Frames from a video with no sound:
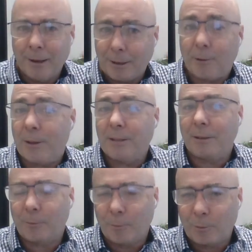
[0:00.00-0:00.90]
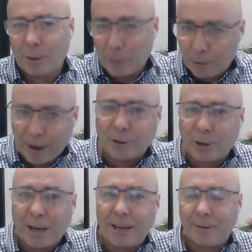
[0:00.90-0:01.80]
these can be
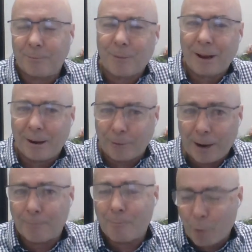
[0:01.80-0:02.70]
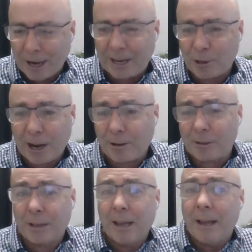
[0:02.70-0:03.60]
groundbreaking
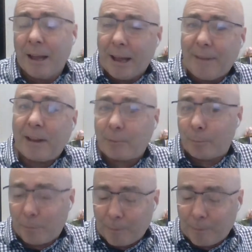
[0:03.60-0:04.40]
changes. And that's,